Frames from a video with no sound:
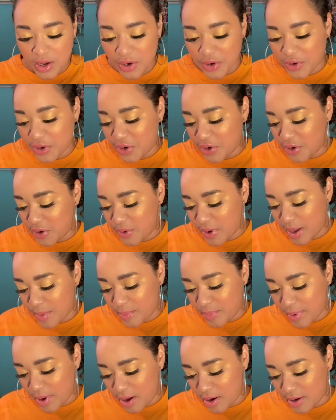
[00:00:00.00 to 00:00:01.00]
or you know i
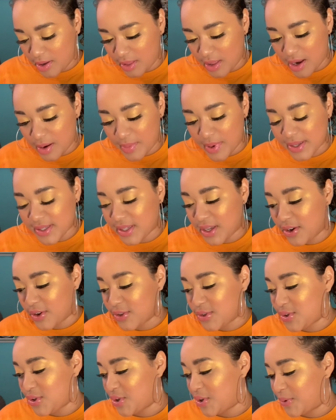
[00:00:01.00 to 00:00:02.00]
bought a lot of
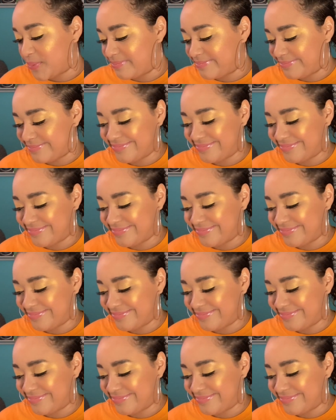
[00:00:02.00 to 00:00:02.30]
mascaras too